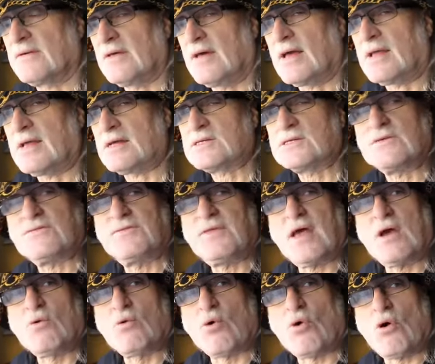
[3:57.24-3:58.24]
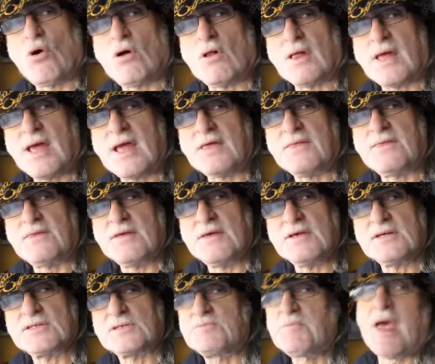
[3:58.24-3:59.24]
I guess if they were all
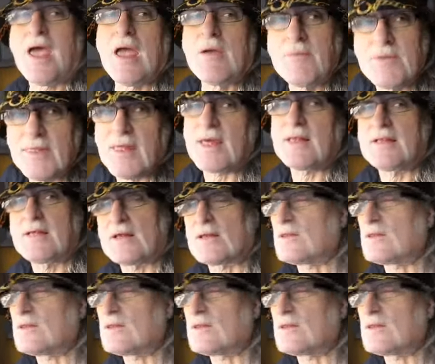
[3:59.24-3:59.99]
atheists, maybe they'd get